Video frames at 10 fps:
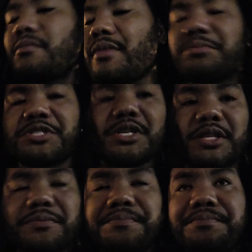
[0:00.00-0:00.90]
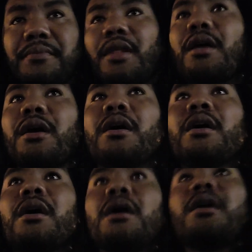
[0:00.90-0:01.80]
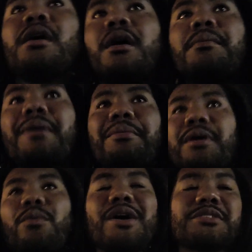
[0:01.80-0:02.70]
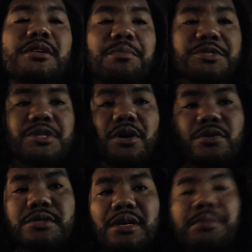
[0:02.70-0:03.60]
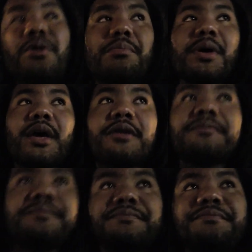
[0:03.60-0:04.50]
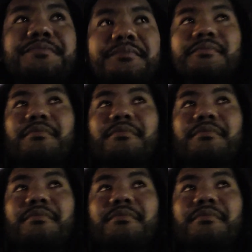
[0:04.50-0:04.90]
I'm chilling. Probably gonna watch a couple shows, then I'm gonna go to bed.